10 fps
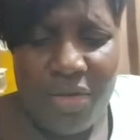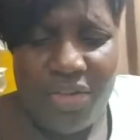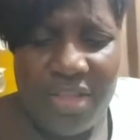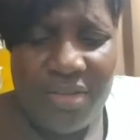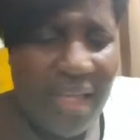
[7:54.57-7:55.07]

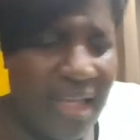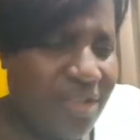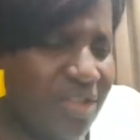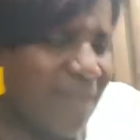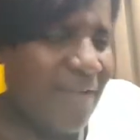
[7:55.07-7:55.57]
So she
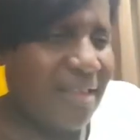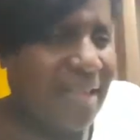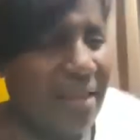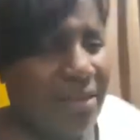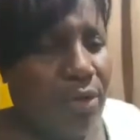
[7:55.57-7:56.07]
said she have a
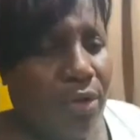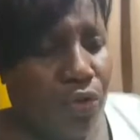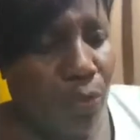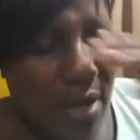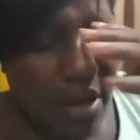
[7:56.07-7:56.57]
test to do
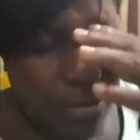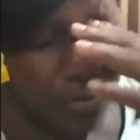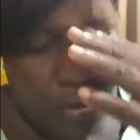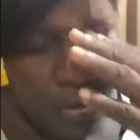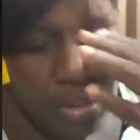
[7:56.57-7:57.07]
tomorrow,
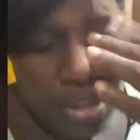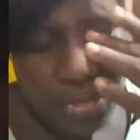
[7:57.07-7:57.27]
so